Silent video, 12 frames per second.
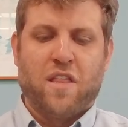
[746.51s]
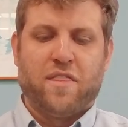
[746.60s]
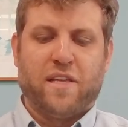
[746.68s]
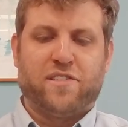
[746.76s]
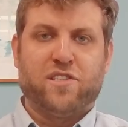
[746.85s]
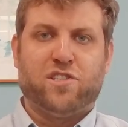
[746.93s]

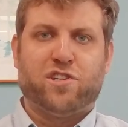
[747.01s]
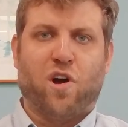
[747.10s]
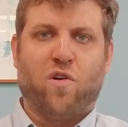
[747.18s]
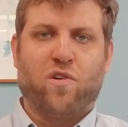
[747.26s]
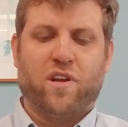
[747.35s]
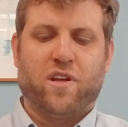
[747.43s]
This has
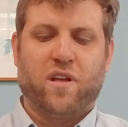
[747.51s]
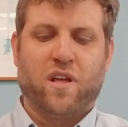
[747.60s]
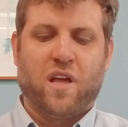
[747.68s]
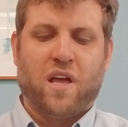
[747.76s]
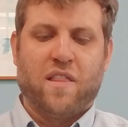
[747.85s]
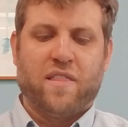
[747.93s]
shown
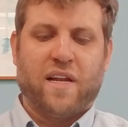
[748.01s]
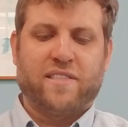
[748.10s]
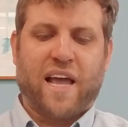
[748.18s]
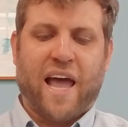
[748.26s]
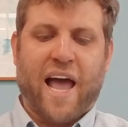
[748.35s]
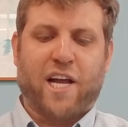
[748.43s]
that
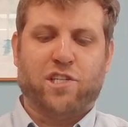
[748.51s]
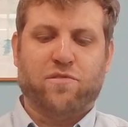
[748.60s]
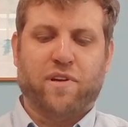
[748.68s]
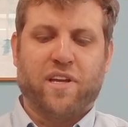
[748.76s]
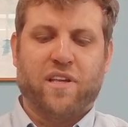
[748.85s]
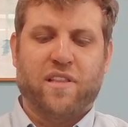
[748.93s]
that's
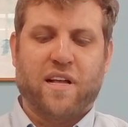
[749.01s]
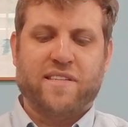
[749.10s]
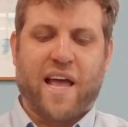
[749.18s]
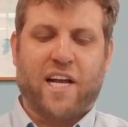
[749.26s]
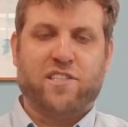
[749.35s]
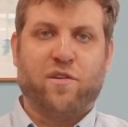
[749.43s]

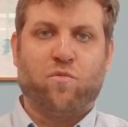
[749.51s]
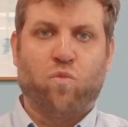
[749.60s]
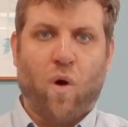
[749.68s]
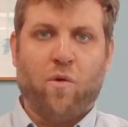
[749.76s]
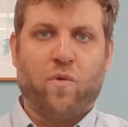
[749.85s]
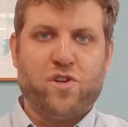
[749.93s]
actually
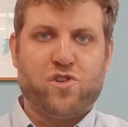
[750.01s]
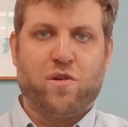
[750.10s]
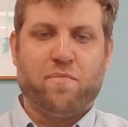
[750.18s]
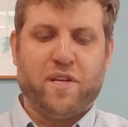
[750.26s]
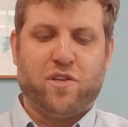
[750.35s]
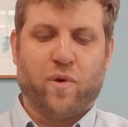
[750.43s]
what we
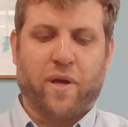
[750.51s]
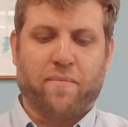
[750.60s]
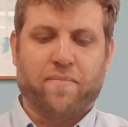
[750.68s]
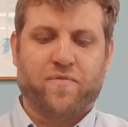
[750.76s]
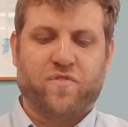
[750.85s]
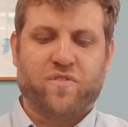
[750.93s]
should be doing.
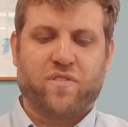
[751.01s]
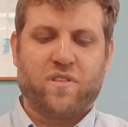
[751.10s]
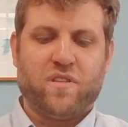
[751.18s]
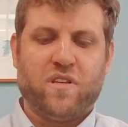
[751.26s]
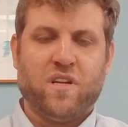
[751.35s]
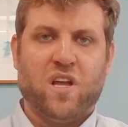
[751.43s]

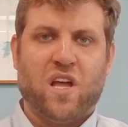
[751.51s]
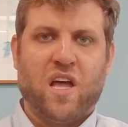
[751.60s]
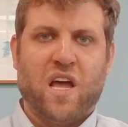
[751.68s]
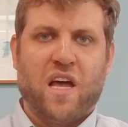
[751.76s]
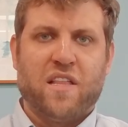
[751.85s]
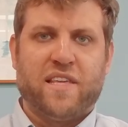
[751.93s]

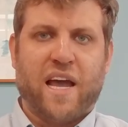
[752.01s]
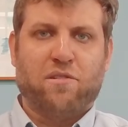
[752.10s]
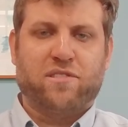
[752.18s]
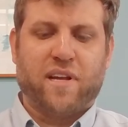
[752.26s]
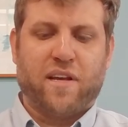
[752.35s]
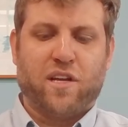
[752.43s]
The
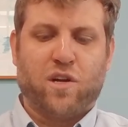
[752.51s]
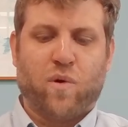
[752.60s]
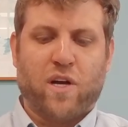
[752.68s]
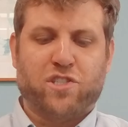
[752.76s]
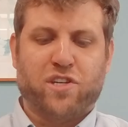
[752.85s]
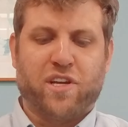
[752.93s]
outstanding
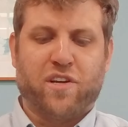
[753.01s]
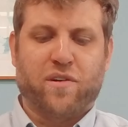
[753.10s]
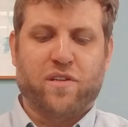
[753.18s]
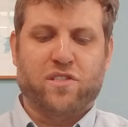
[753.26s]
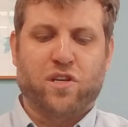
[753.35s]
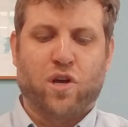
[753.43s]
question here
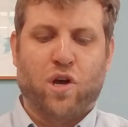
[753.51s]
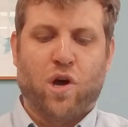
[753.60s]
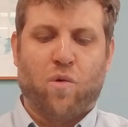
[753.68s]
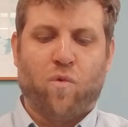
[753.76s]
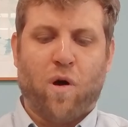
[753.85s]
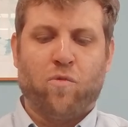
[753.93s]
is,
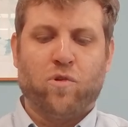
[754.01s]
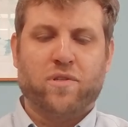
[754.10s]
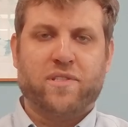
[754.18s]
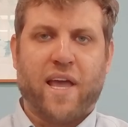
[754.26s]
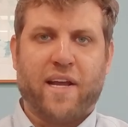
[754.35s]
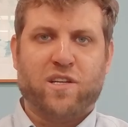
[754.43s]
what will
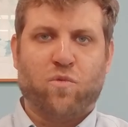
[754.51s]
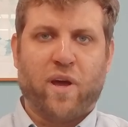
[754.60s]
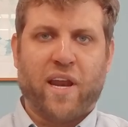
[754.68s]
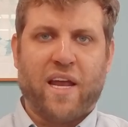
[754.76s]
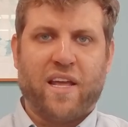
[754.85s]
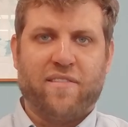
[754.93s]
it take to
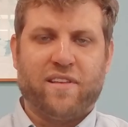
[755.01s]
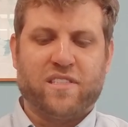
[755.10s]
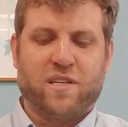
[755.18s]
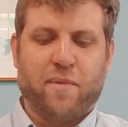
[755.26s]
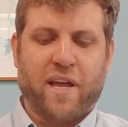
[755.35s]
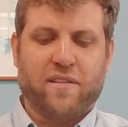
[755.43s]
win any of these
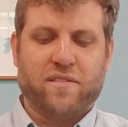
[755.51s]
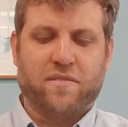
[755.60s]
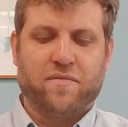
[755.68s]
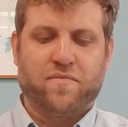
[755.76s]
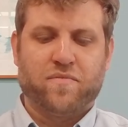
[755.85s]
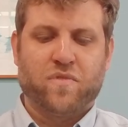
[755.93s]
demands?
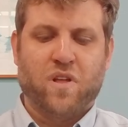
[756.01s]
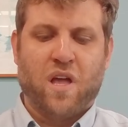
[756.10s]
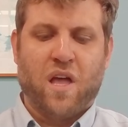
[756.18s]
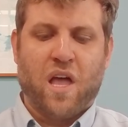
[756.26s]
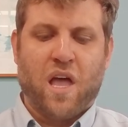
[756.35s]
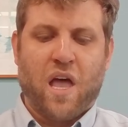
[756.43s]

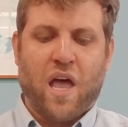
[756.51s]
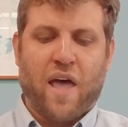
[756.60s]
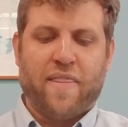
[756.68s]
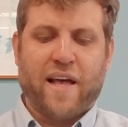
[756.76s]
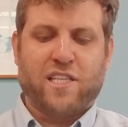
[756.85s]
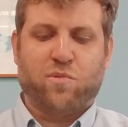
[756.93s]

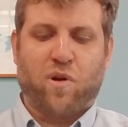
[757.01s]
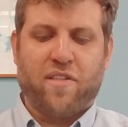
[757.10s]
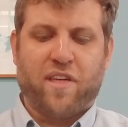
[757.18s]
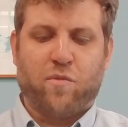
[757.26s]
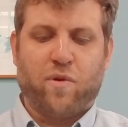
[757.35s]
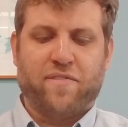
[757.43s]
And that's where I
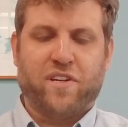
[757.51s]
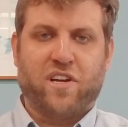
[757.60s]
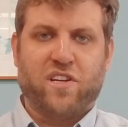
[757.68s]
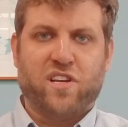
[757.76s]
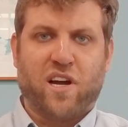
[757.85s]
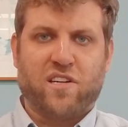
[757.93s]
think we have to
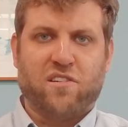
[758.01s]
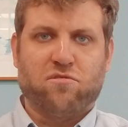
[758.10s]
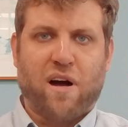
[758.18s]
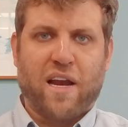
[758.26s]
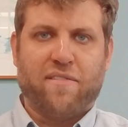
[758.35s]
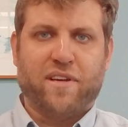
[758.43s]
conduct a
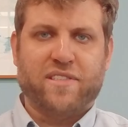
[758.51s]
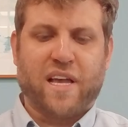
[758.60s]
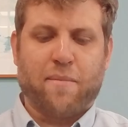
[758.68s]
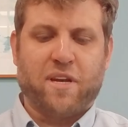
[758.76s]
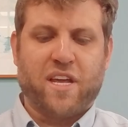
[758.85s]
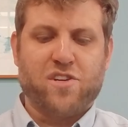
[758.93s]
lot of
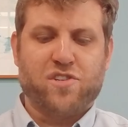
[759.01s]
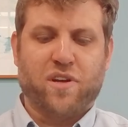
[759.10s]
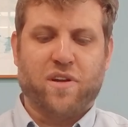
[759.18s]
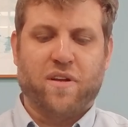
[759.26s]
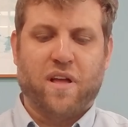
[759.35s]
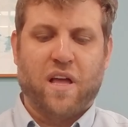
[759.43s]
examination.